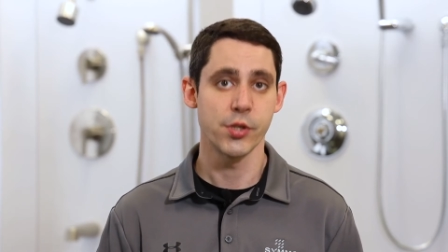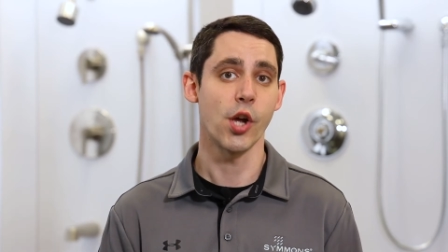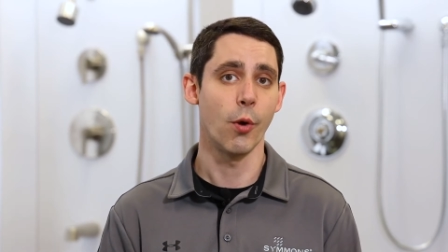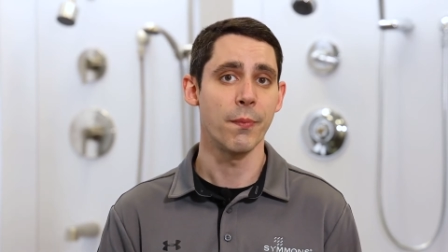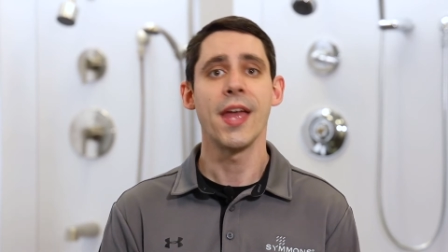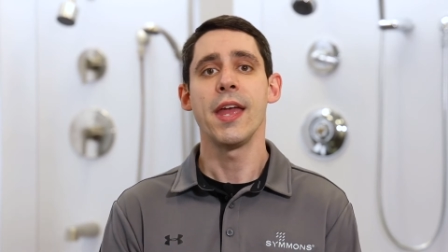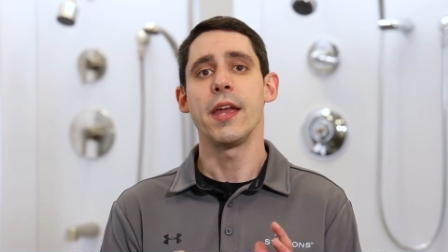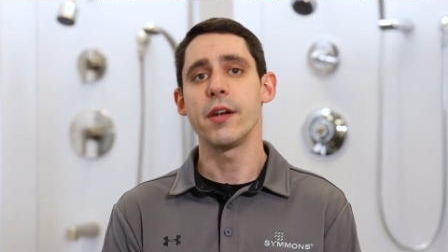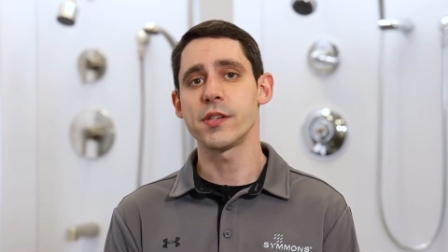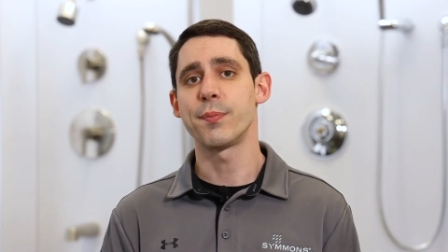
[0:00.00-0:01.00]
So
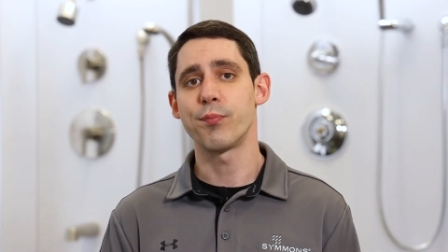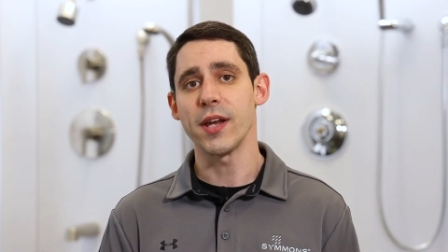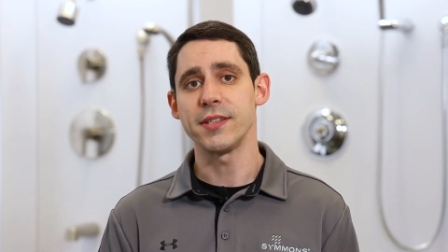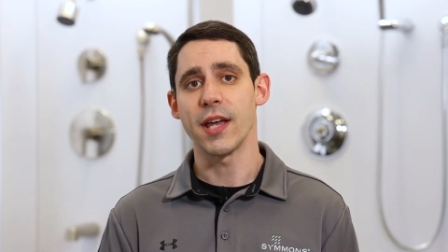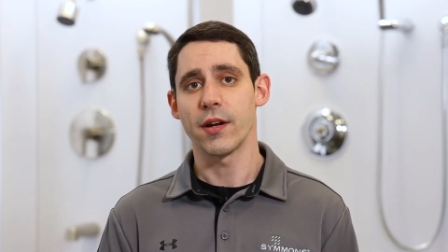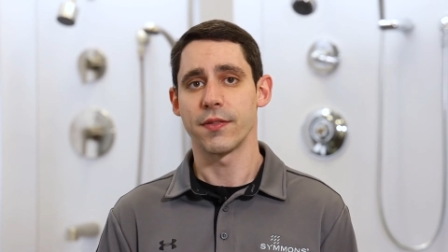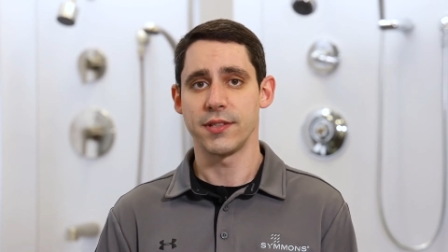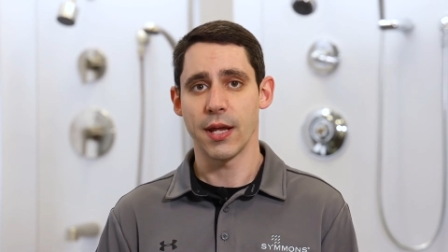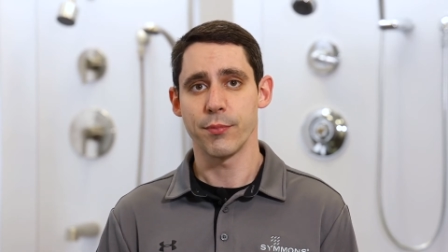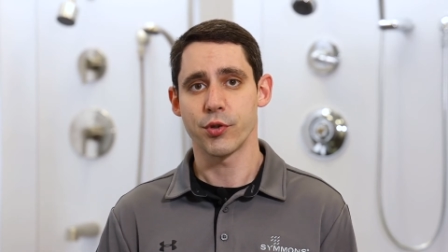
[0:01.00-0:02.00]
here's a breakdown of
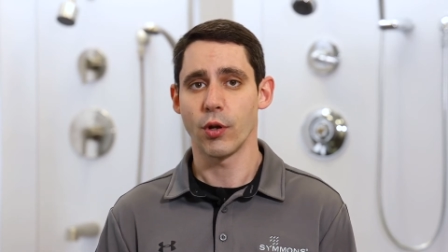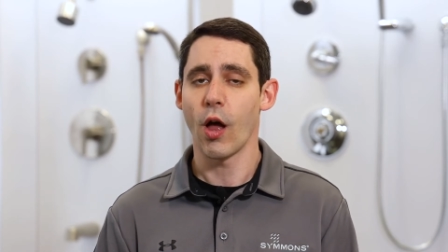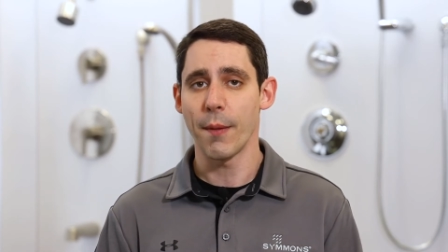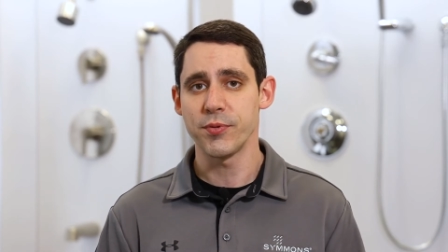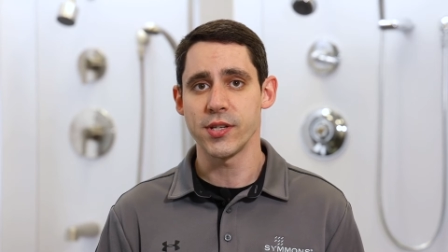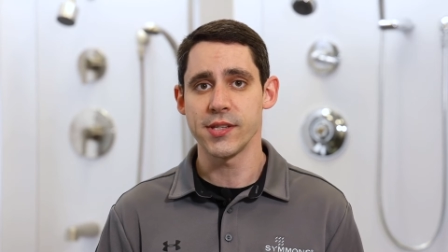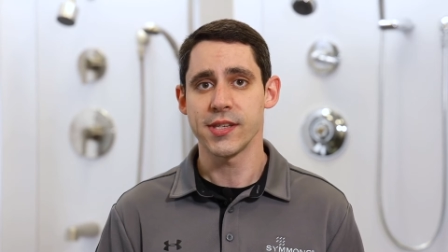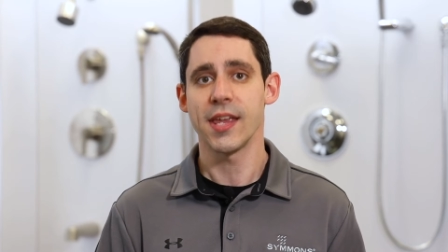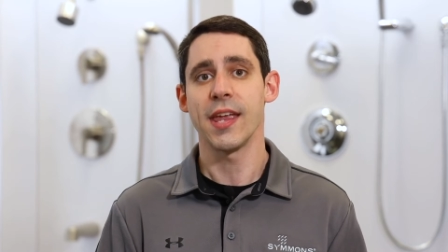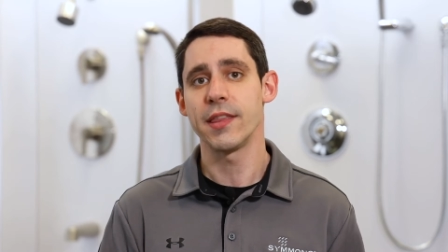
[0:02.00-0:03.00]
the Temptrol
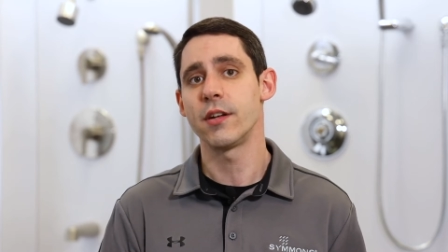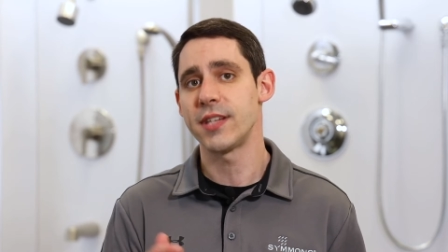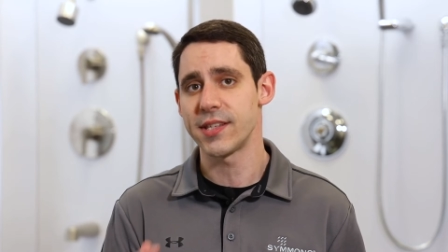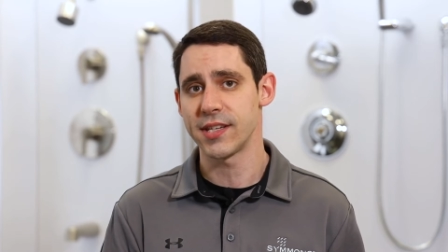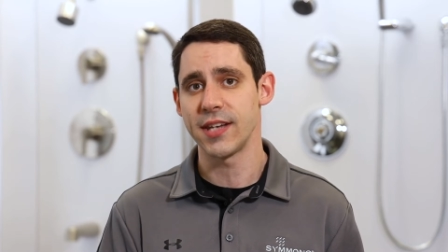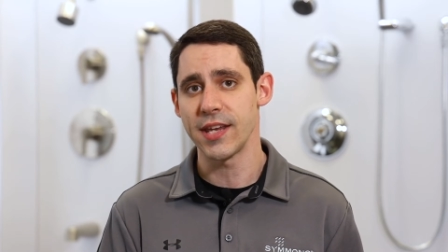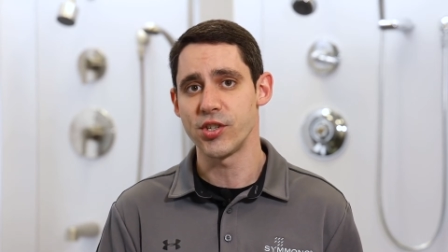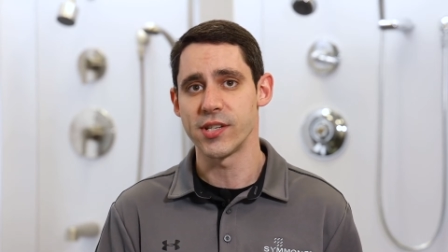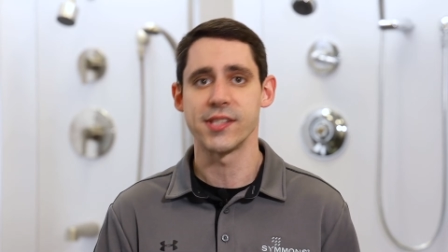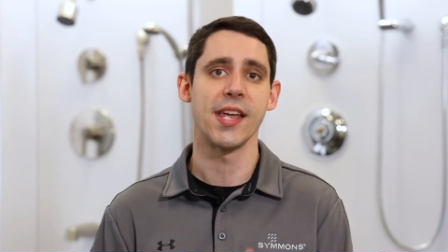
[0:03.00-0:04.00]
options and their
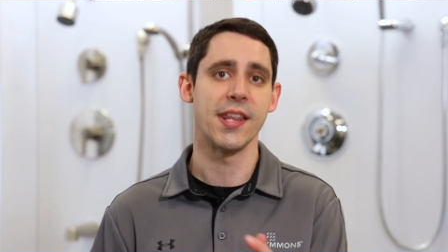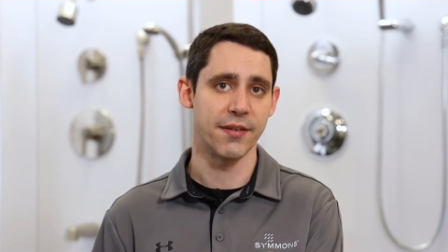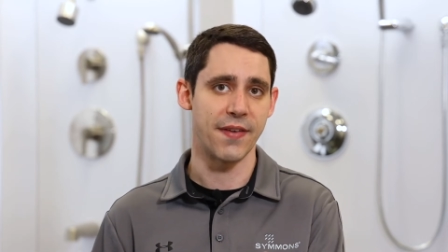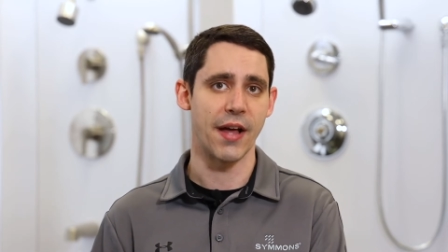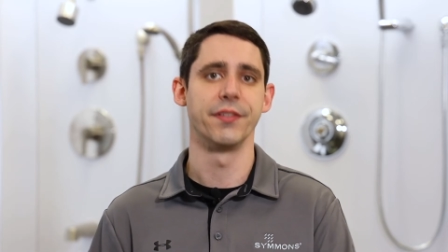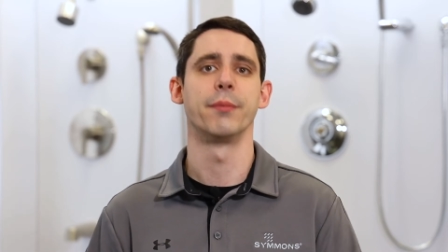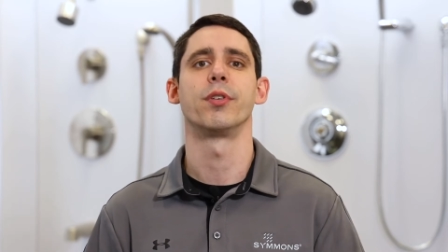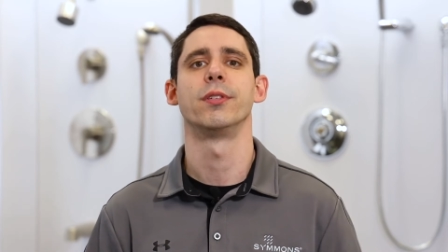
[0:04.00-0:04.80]
designations in the valve number.